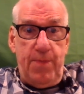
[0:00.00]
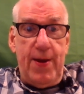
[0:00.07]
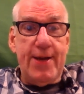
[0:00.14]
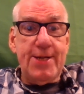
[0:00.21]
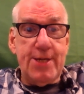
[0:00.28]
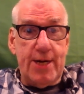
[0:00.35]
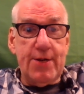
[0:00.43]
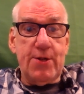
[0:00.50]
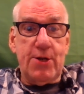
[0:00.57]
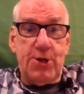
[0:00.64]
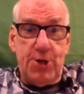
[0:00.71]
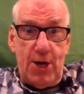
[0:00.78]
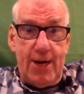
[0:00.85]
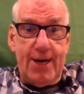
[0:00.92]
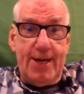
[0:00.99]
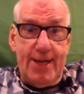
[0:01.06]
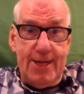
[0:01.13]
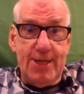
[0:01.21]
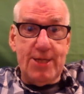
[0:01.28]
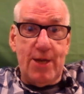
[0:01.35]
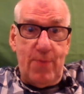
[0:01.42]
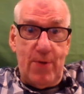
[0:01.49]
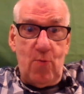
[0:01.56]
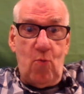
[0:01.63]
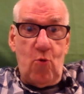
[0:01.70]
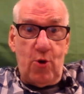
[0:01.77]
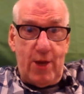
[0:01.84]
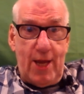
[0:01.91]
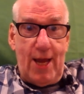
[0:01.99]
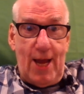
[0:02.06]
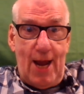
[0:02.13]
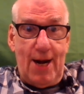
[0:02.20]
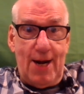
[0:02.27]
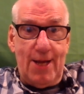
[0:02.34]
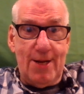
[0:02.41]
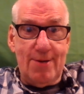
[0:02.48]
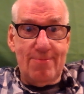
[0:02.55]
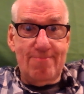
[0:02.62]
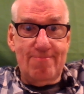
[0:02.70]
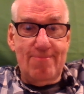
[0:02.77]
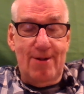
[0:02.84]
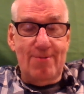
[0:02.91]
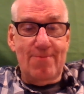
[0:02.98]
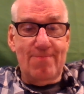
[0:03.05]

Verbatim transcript: Basically, the Chinese have been working on it.